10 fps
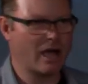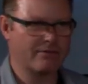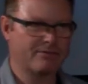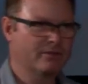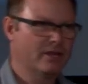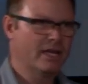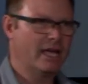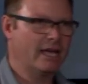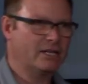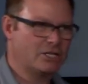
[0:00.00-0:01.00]
off
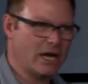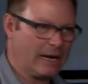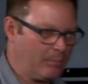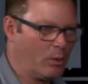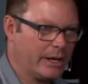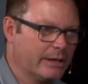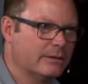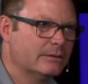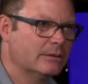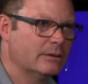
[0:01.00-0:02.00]
at a checkpoint.
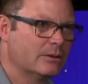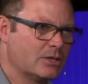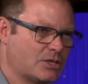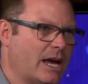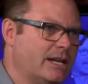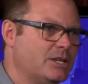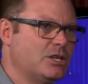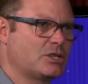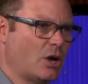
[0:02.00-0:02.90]
Decided just